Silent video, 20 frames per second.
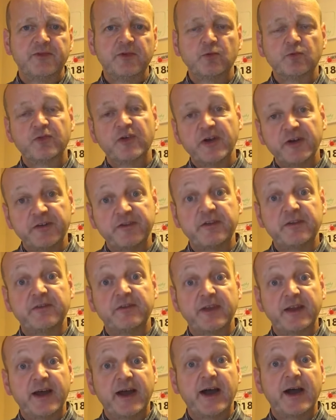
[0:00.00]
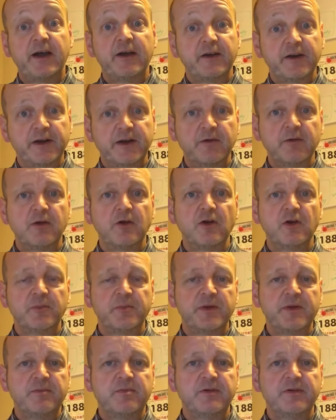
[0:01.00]
the alternative to that, and I know a lot of
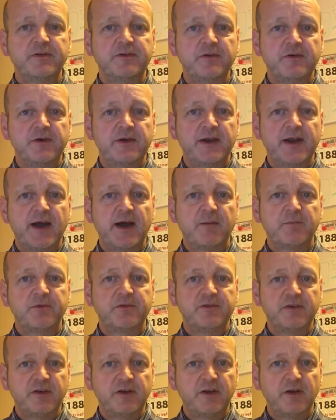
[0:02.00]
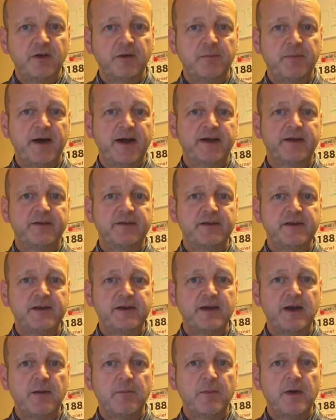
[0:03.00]
people are doing that, particularly on the back of
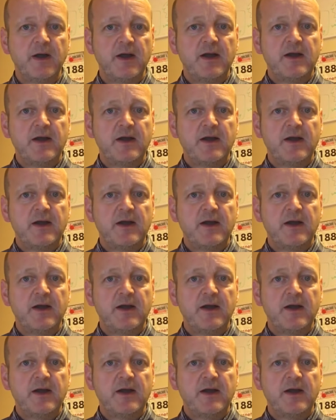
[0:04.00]
the um,